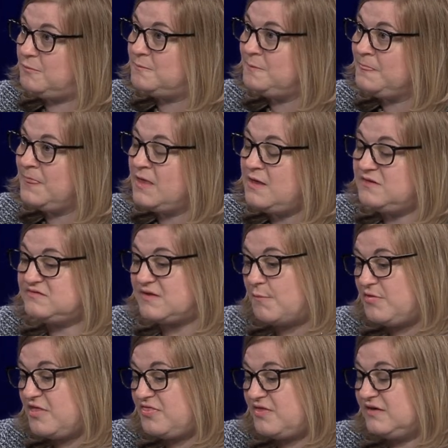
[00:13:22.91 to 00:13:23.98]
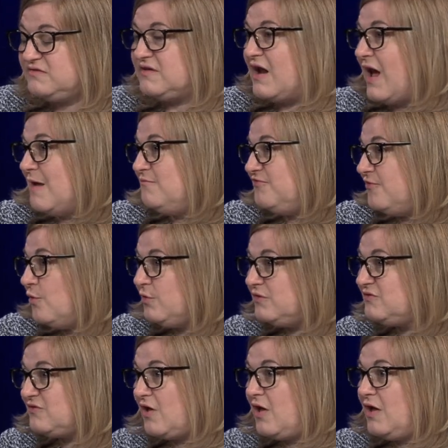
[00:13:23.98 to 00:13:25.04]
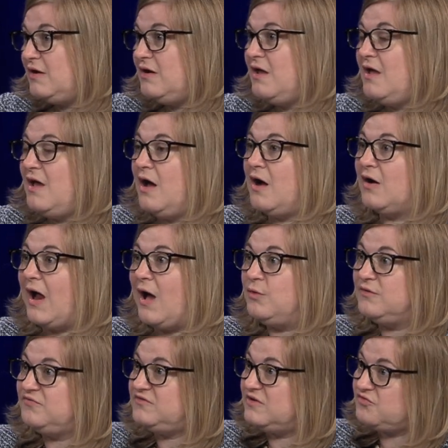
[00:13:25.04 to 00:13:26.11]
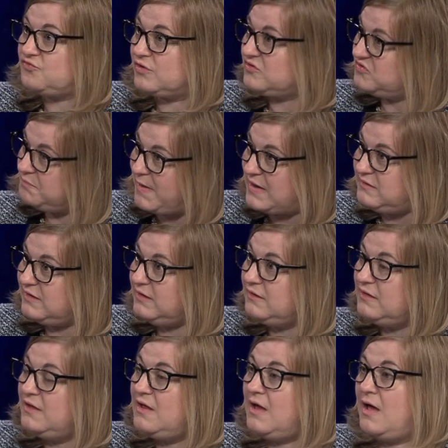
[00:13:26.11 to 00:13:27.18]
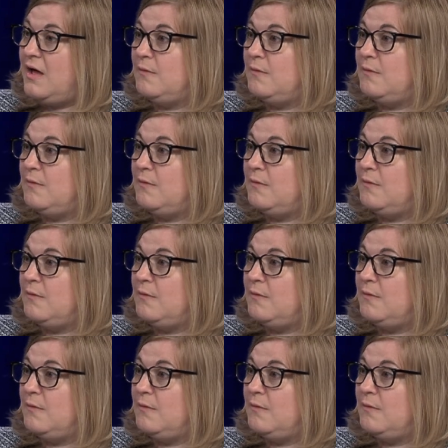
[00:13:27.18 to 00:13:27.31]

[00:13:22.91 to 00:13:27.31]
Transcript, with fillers: Mm -hmm. Some of the things that I'm focused on are out of district spending, mm -hmm.